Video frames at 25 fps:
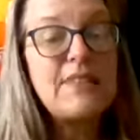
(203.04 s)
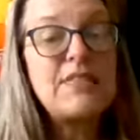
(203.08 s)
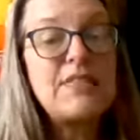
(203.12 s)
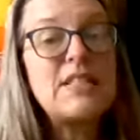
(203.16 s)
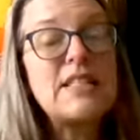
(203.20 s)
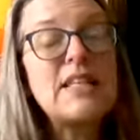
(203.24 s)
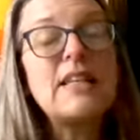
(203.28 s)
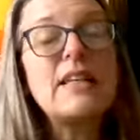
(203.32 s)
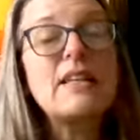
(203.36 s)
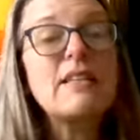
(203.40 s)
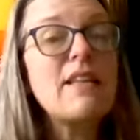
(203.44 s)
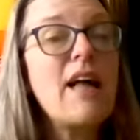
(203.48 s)

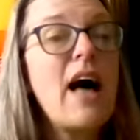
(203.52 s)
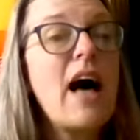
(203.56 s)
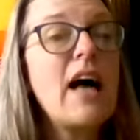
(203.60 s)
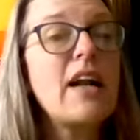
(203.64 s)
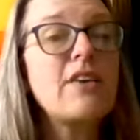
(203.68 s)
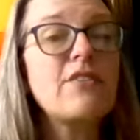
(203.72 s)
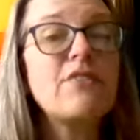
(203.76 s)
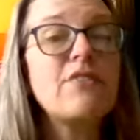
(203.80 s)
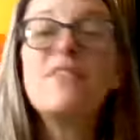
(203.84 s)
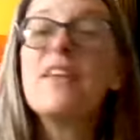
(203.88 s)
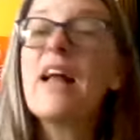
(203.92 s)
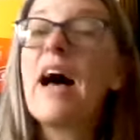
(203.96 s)
I've seen a
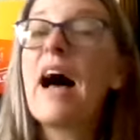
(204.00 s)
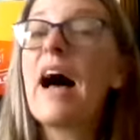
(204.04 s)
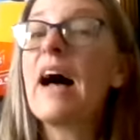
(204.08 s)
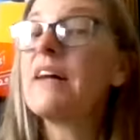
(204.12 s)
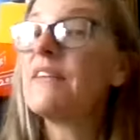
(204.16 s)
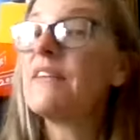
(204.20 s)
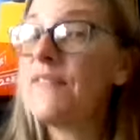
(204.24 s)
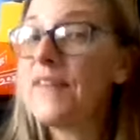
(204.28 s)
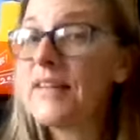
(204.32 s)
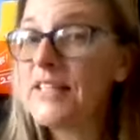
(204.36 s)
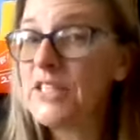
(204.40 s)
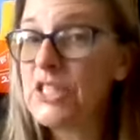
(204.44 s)
lot of
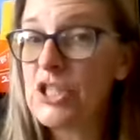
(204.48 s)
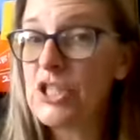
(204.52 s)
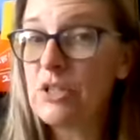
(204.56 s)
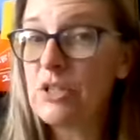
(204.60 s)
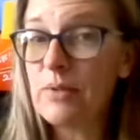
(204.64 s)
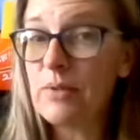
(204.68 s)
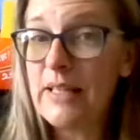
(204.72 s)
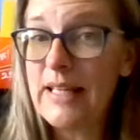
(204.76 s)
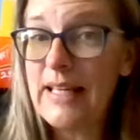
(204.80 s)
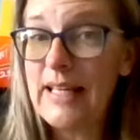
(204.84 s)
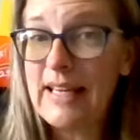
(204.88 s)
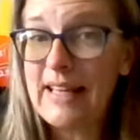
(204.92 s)

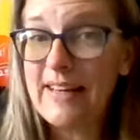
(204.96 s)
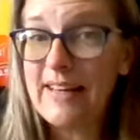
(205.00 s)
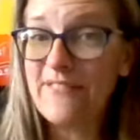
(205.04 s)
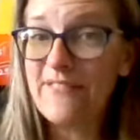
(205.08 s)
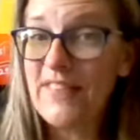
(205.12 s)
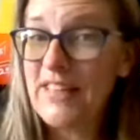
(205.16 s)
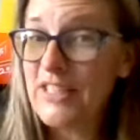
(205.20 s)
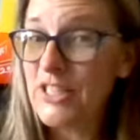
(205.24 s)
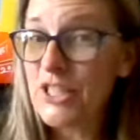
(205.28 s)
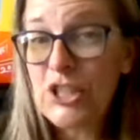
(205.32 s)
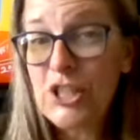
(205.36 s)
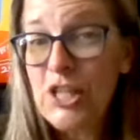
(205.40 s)
non-vegetable
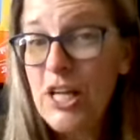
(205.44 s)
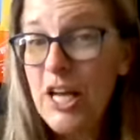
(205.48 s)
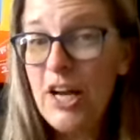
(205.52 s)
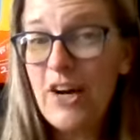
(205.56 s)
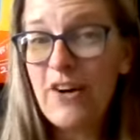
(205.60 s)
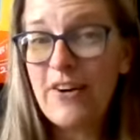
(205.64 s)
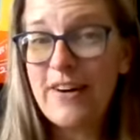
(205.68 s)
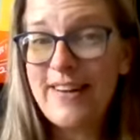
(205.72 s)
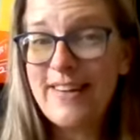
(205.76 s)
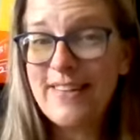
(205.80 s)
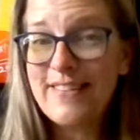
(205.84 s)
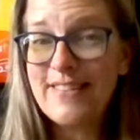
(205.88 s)
eating
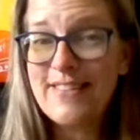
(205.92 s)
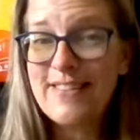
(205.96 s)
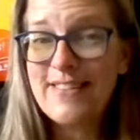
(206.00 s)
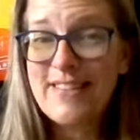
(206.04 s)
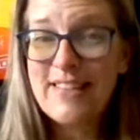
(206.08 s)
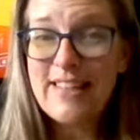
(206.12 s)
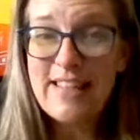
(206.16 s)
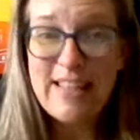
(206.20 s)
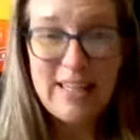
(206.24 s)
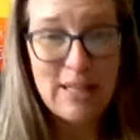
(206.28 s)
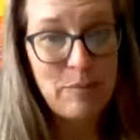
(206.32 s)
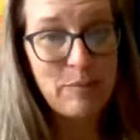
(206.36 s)

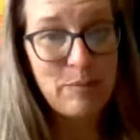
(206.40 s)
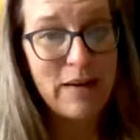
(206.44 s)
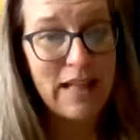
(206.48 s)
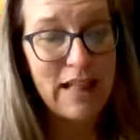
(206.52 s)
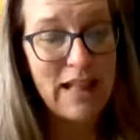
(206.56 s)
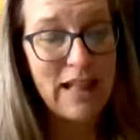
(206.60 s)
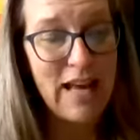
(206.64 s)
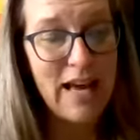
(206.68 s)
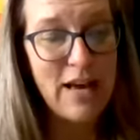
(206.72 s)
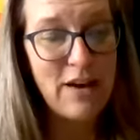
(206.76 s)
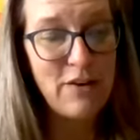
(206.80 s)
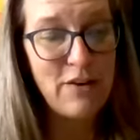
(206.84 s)
vegetarians in
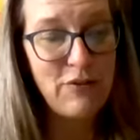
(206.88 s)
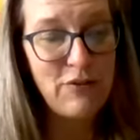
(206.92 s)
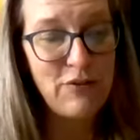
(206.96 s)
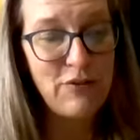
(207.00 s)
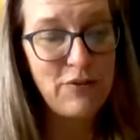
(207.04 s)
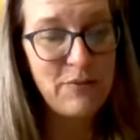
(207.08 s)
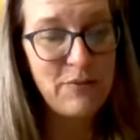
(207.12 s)
my life.